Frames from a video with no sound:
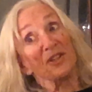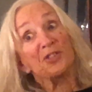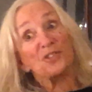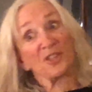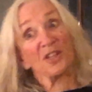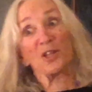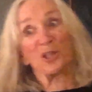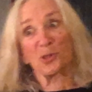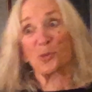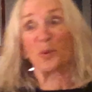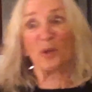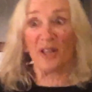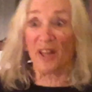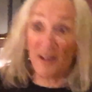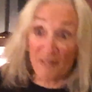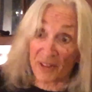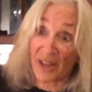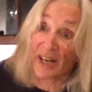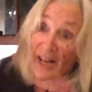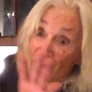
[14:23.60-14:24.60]
the cities we
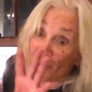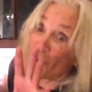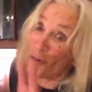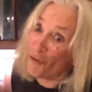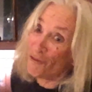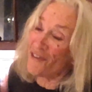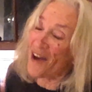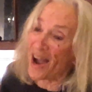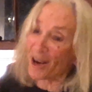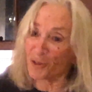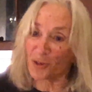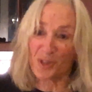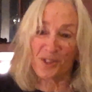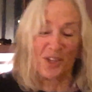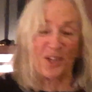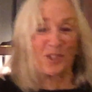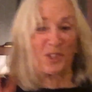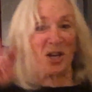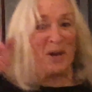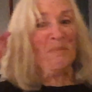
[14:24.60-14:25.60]
live in, our olfactory
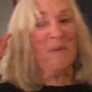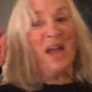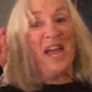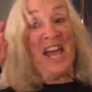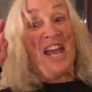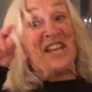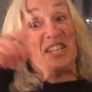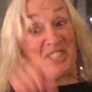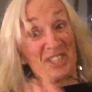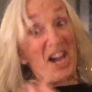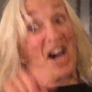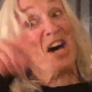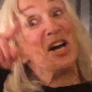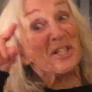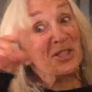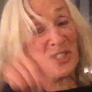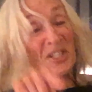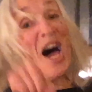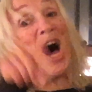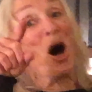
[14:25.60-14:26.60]
system
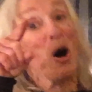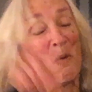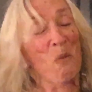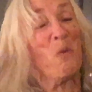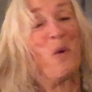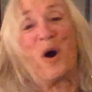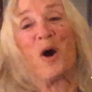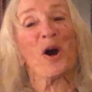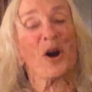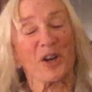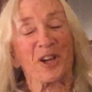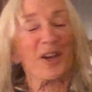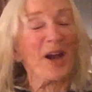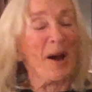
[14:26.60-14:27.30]
does not work.